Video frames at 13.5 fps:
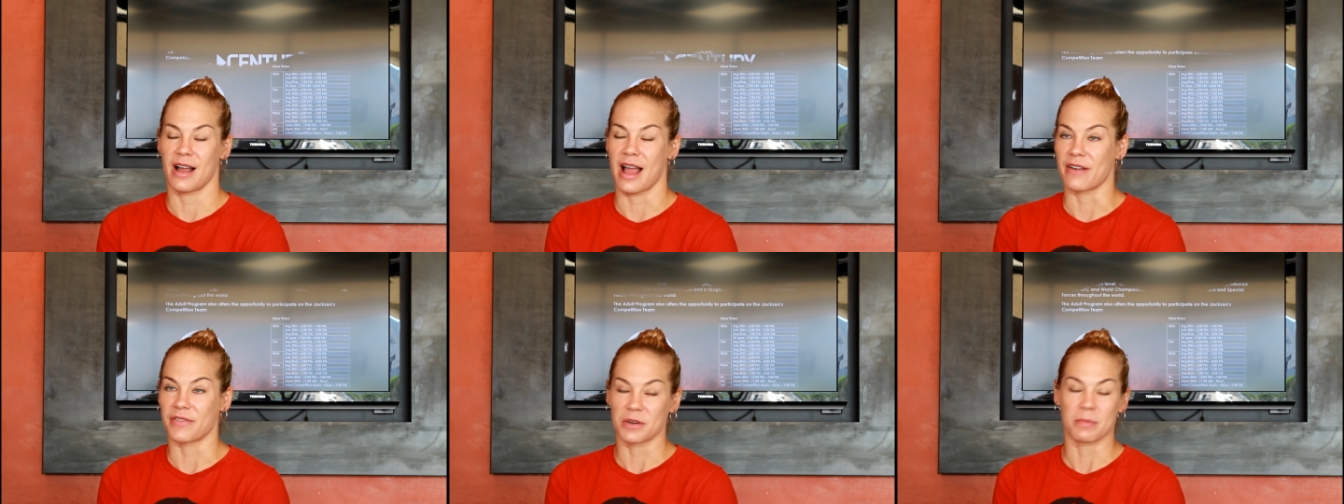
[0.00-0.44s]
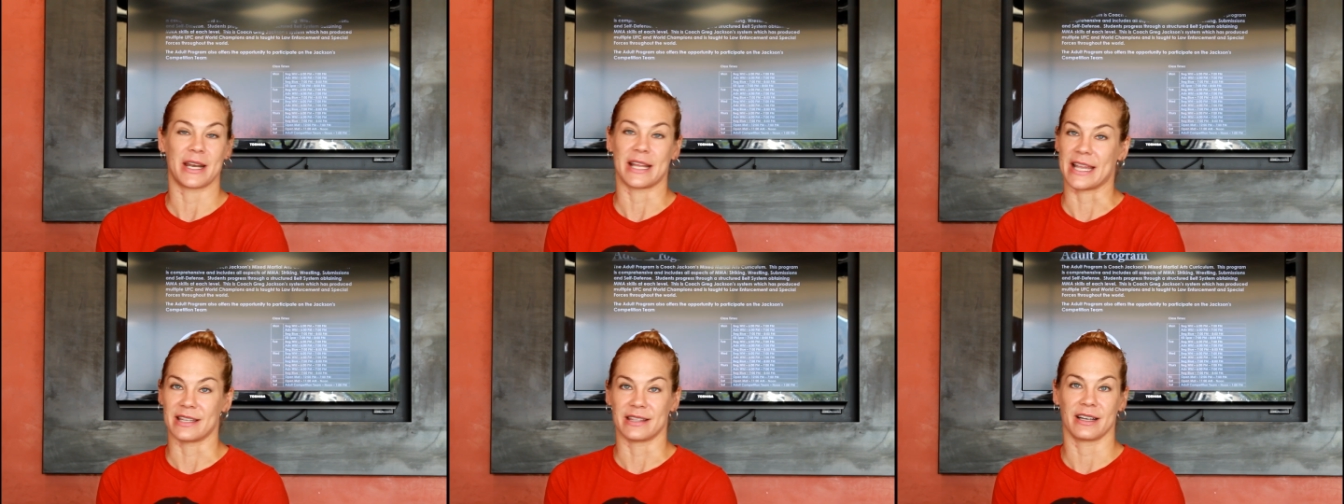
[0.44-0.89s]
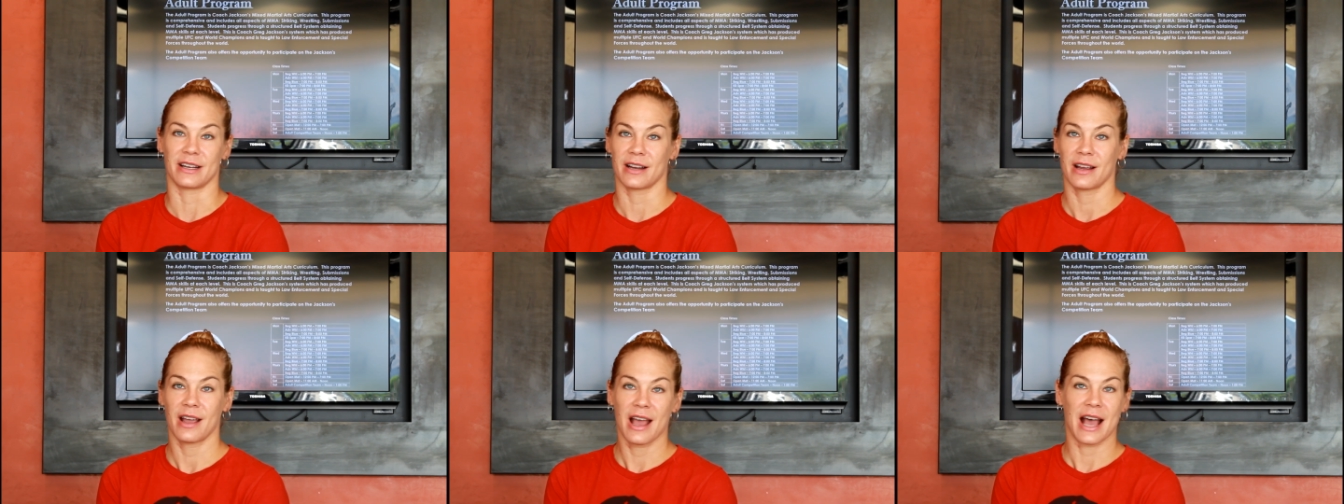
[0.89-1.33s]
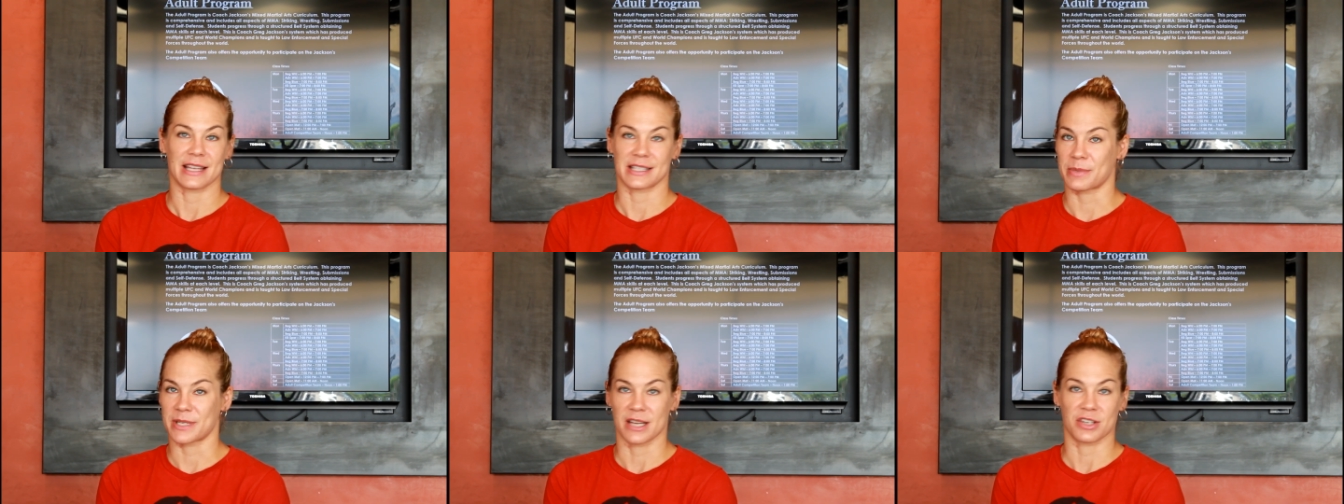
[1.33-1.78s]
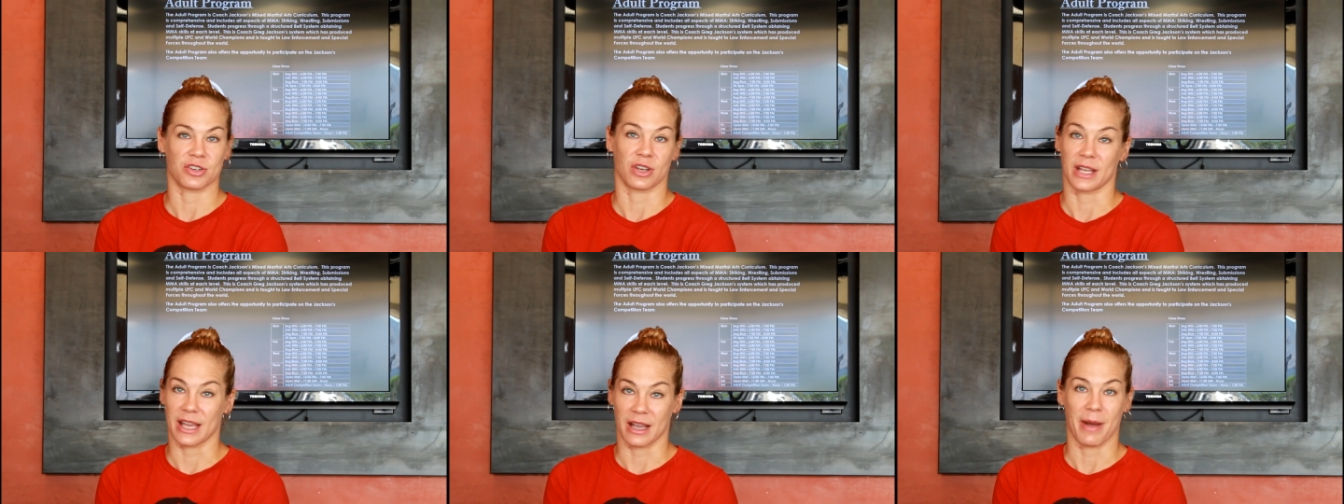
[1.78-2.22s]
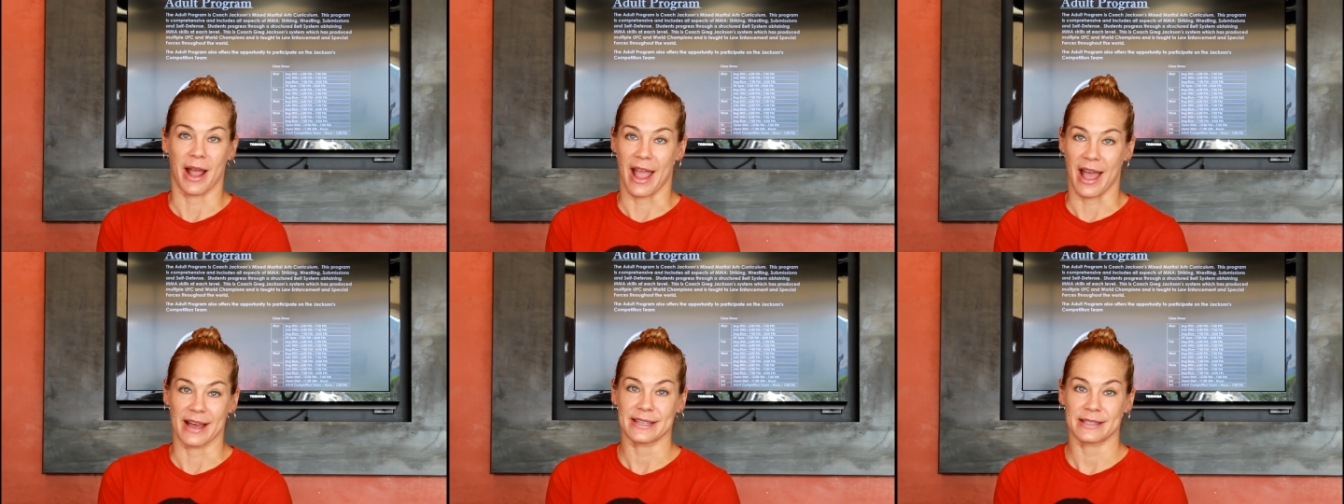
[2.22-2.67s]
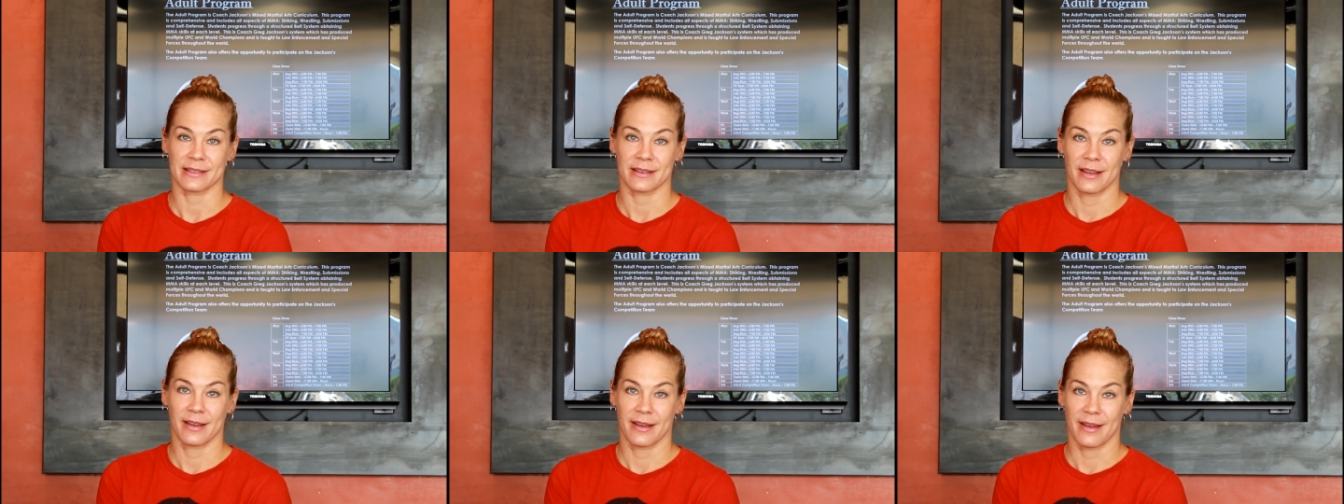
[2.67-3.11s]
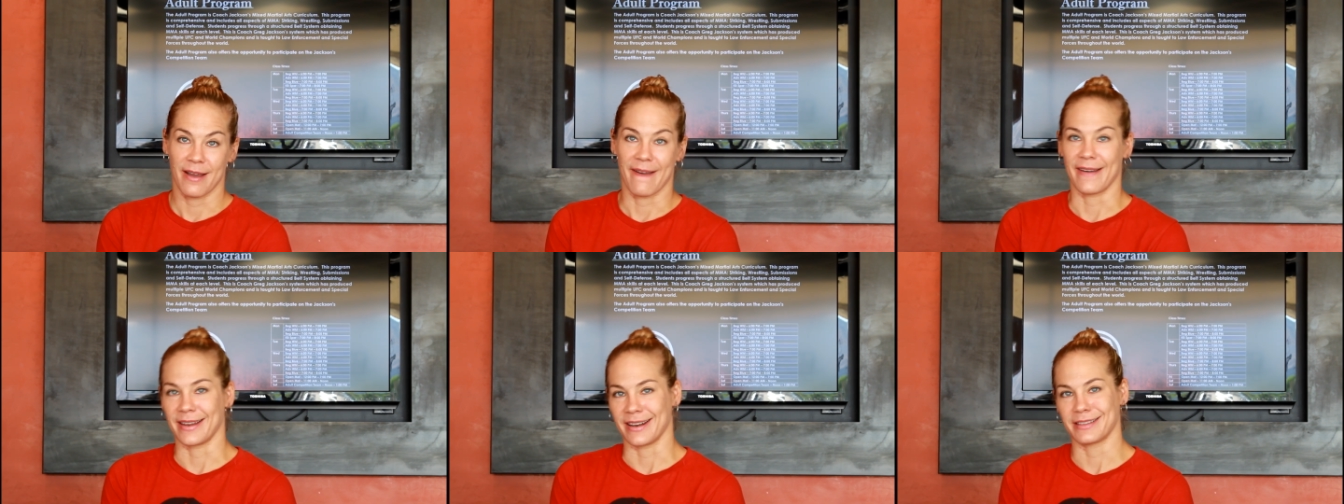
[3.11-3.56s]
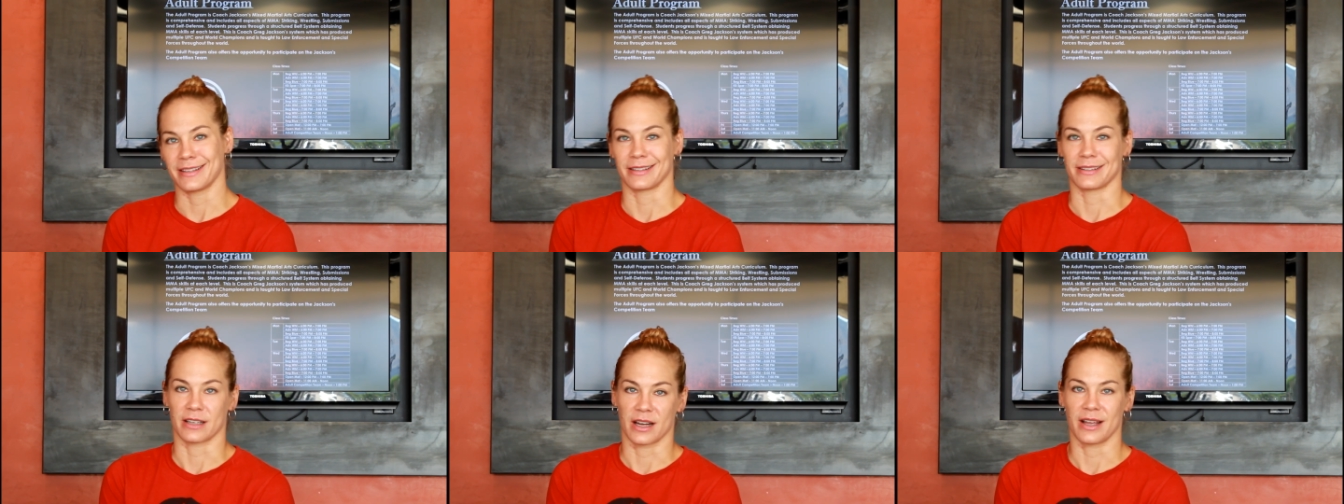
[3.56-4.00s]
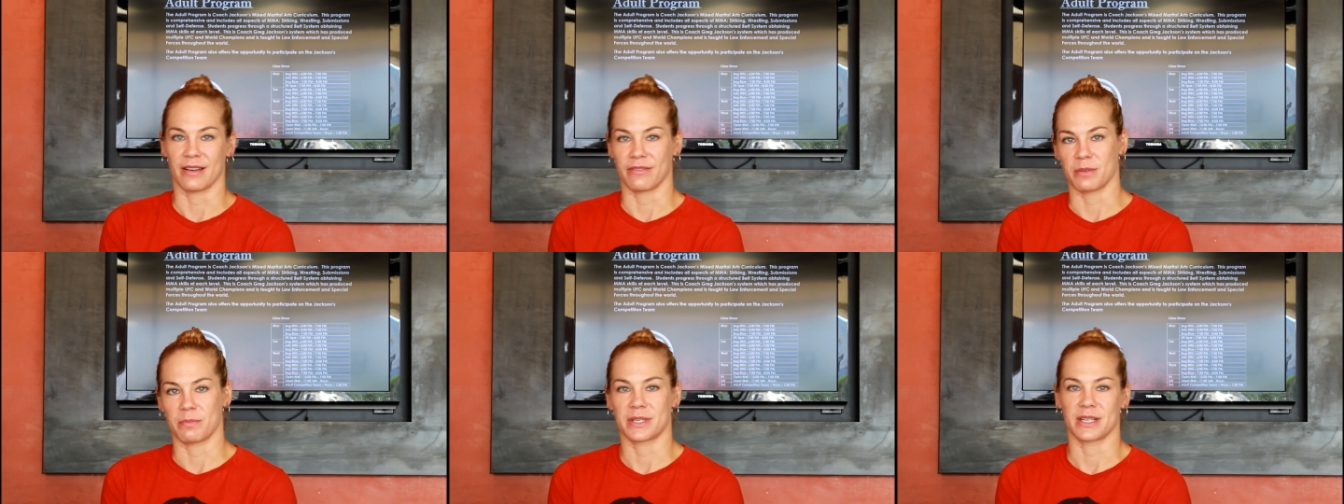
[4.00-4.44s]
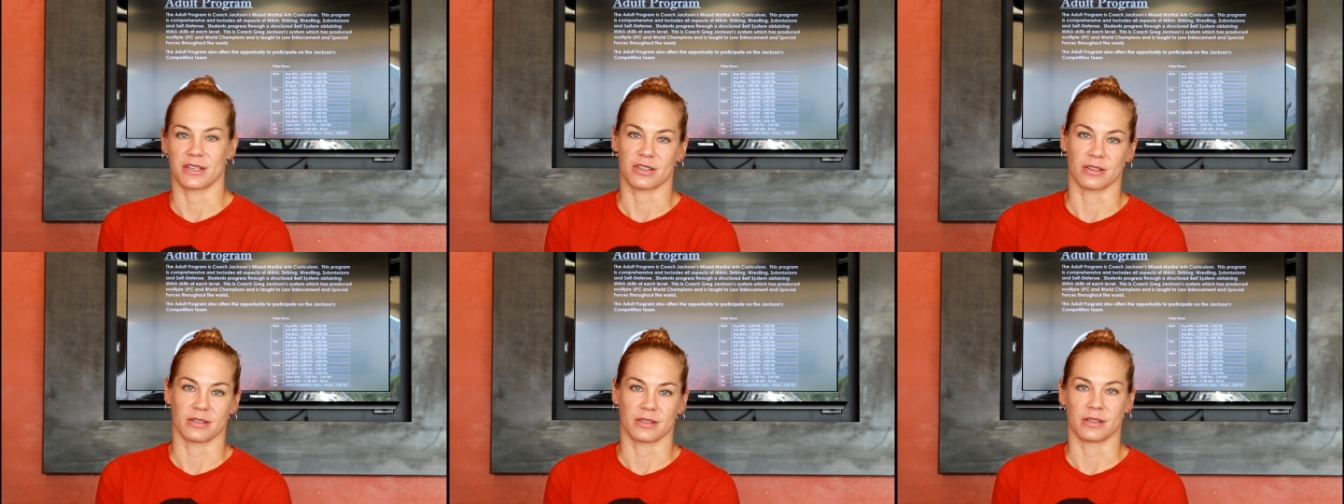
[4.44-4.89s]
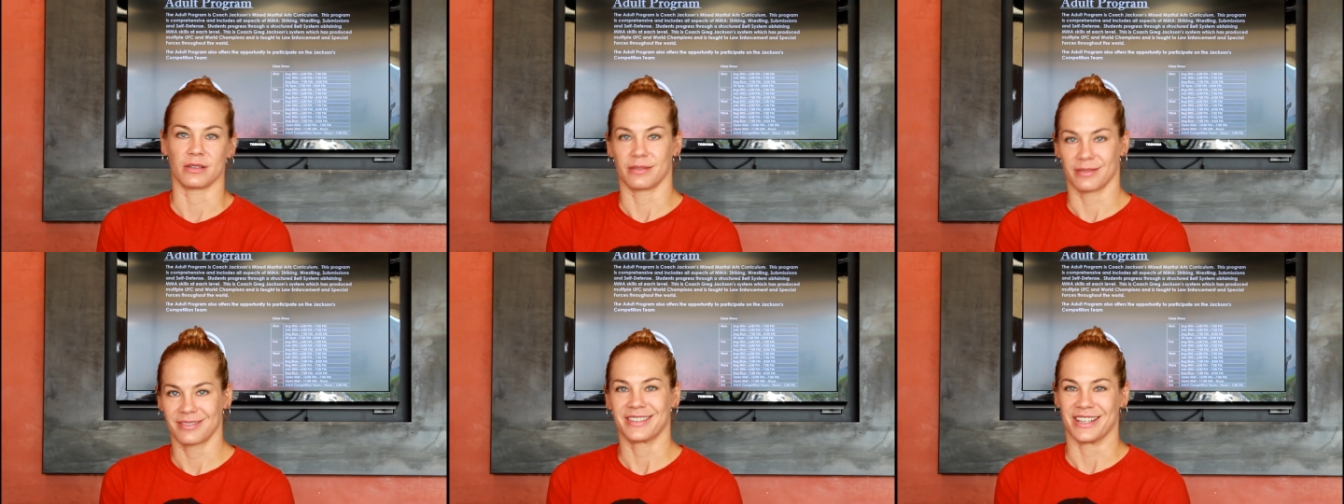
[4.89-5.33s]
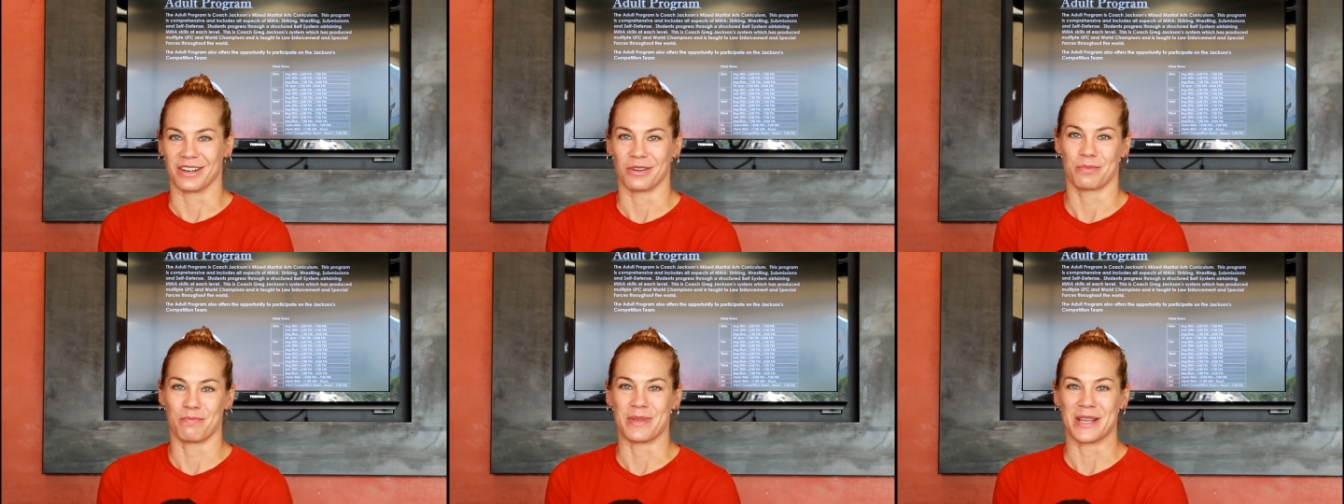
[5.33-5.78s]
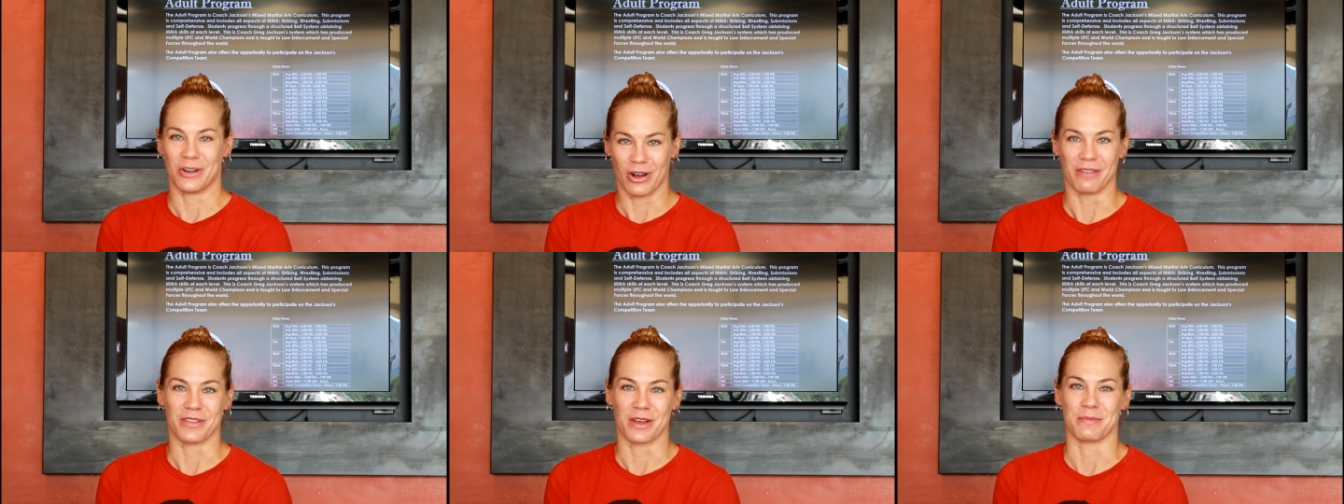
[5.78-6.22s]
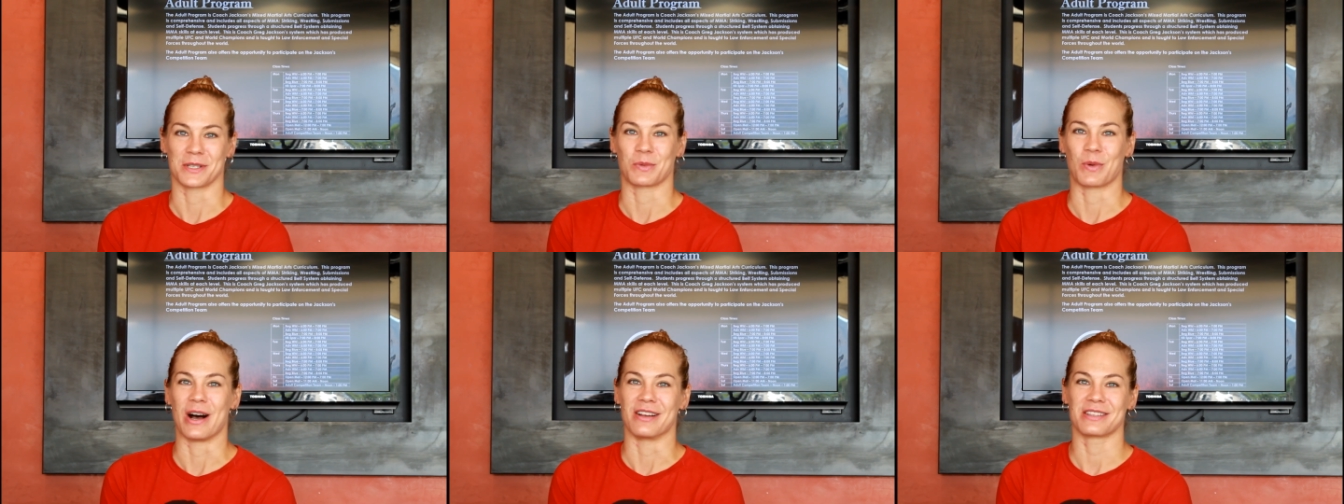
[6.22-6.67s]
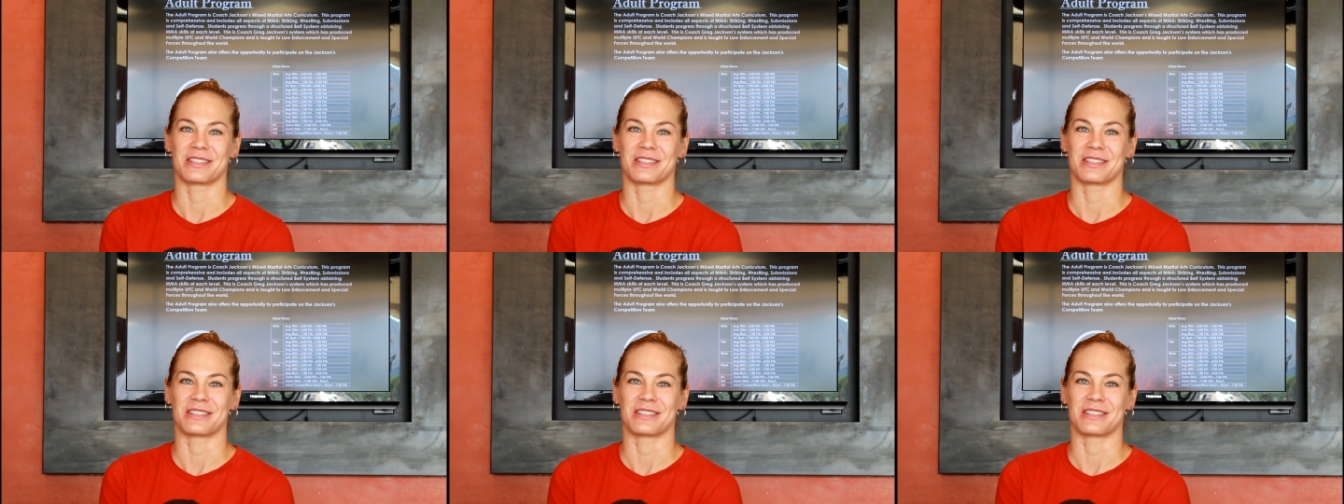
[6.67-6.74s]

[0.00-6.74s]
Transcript: everybody in there has the potential to kick my ass, and I think that I have the potential to beat all of them as well.